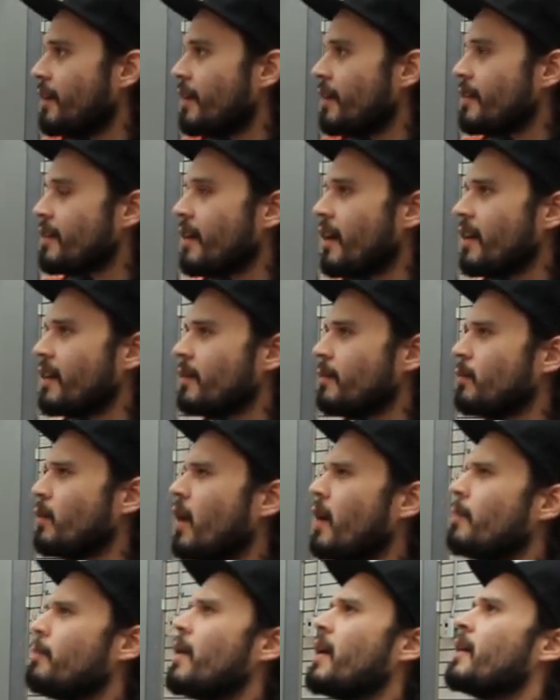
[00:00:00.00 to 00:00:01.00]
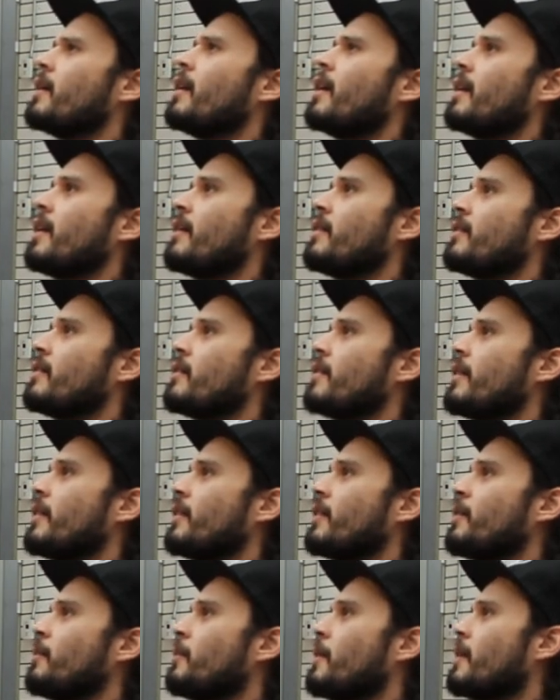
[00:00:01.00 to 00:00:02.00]
it's not might not
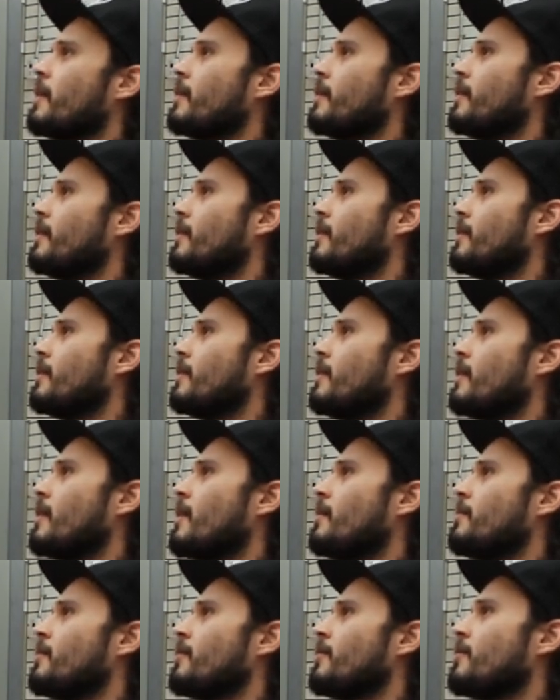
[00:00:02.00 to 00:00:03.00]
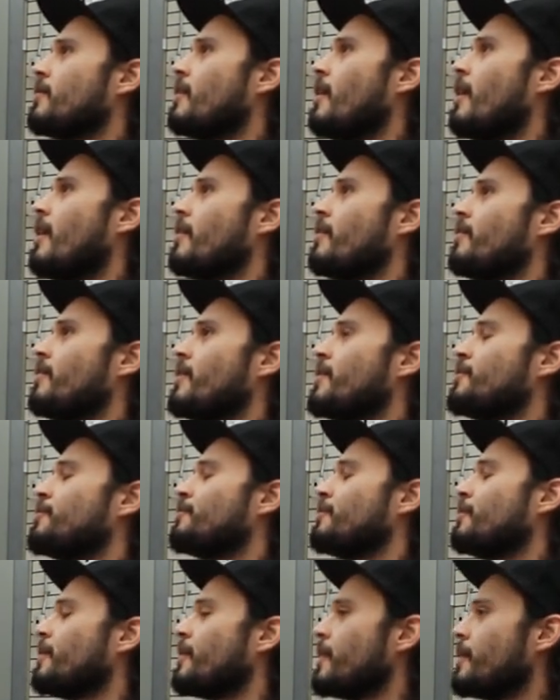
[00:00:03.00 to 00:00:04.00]
necessarily what comes across
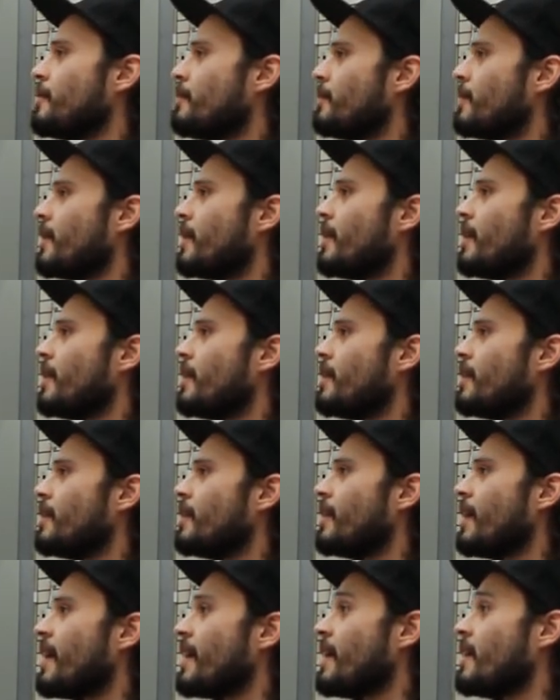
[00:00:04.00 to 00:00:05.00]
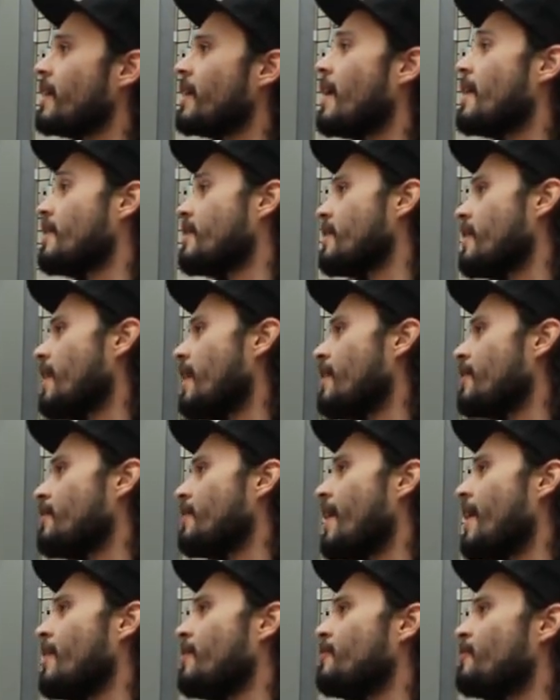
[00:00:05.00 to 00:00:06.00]
visually, but like it as an
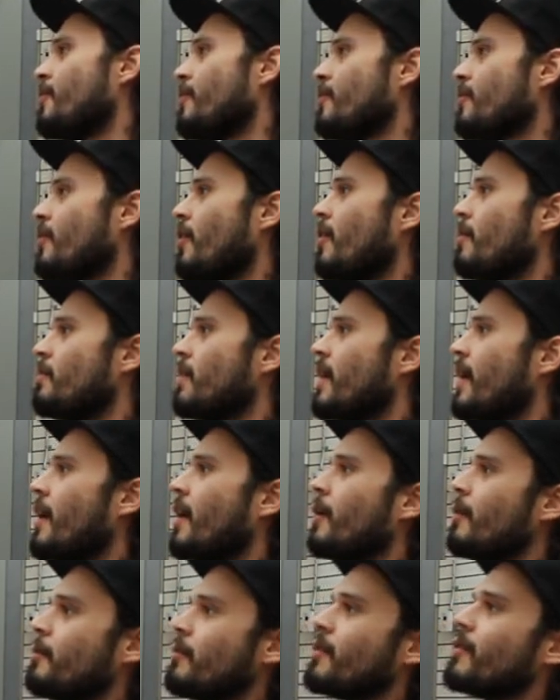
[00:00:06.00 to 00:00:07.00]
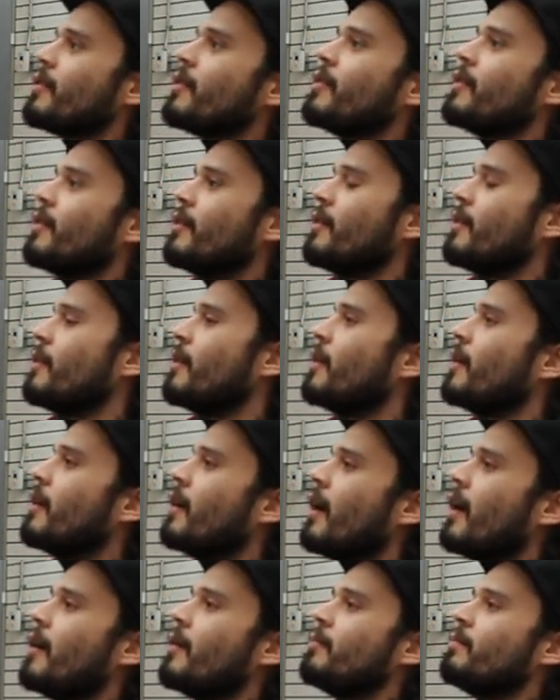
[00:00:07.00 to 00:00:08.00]
end result, but it helps
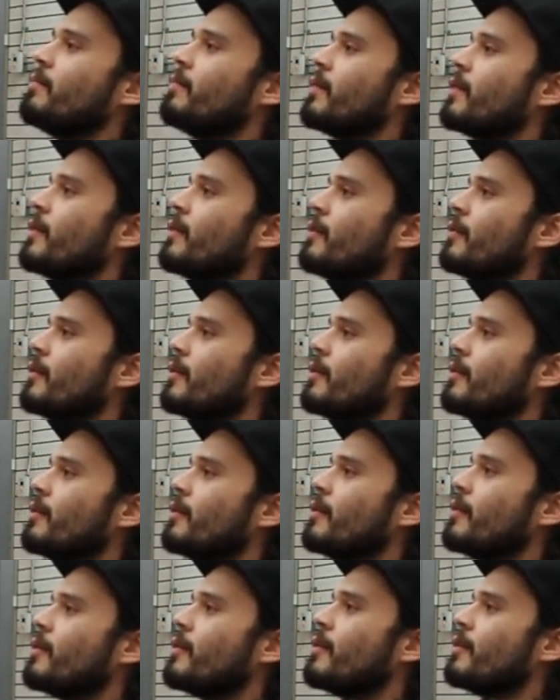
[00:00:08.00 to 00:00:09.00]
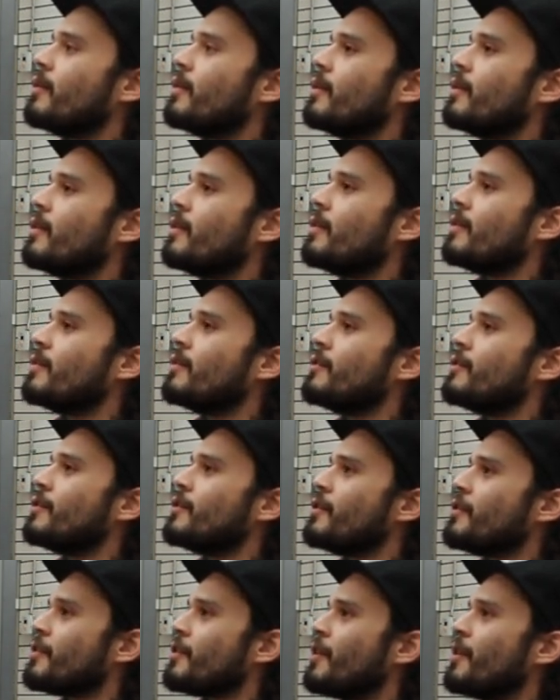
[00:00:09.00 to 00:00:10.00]
to
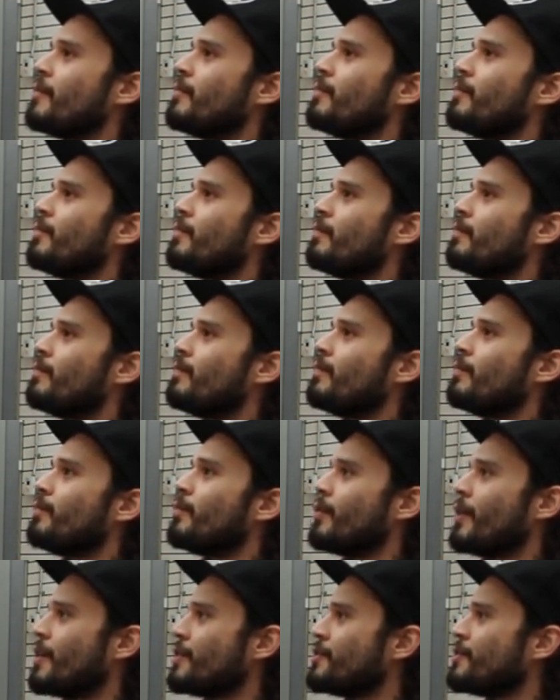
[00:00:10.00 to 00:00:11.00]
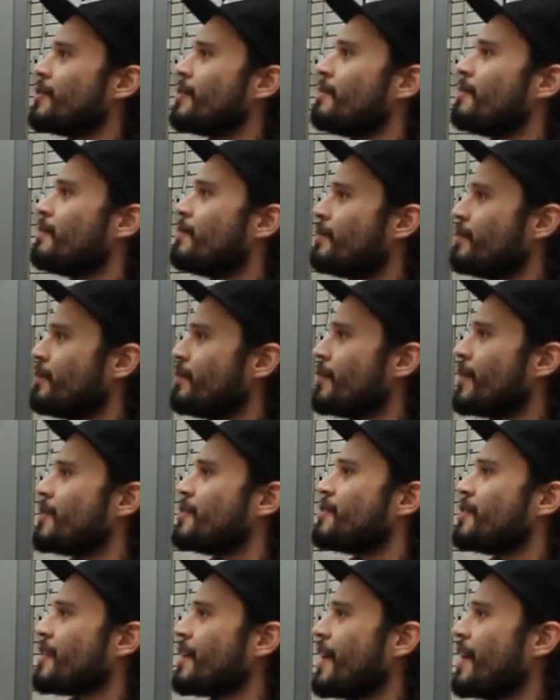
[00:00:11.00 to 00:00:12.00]
just get brush to
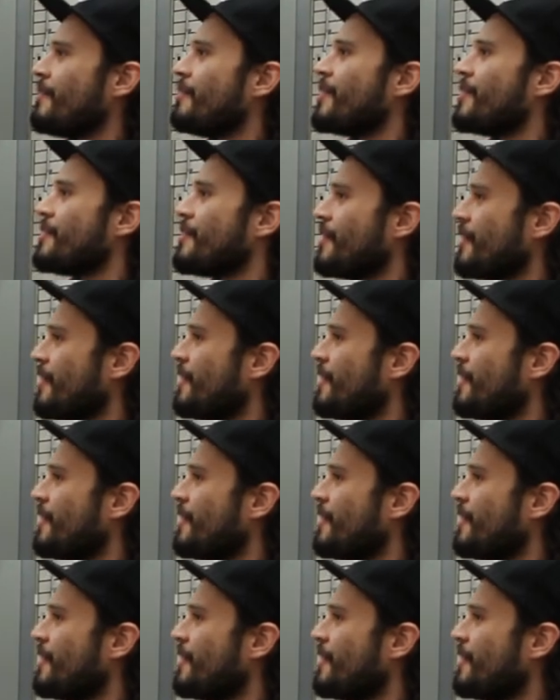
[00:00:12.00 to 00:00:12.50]
canvas,